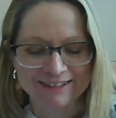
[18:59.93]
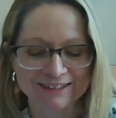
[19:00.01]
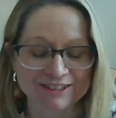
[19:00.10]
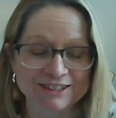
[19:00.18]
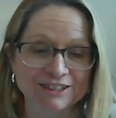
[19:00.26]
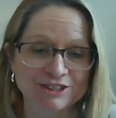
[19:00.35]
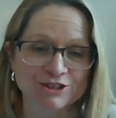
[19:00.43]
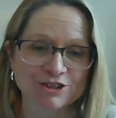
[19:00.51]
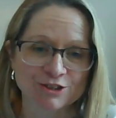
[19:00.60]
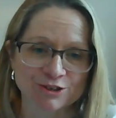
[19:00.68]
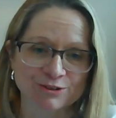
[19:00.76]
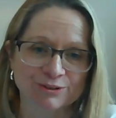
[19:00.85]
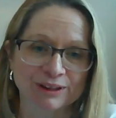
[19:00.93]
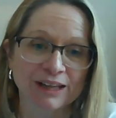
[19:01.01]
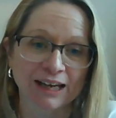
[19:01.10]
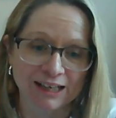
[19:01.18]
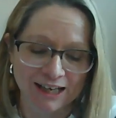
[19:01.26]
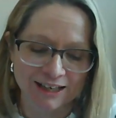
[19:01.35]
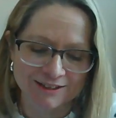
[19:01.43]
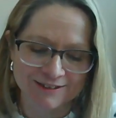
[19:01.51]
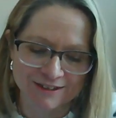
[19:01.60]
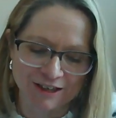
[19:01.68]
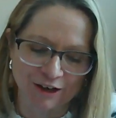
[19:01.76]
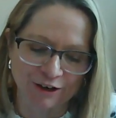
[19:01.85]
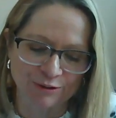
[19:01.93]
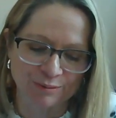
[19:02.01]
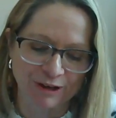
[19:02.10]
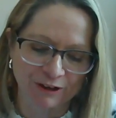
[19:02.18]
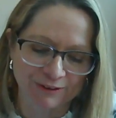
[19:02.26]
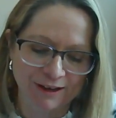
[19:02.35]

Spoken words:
to let us know about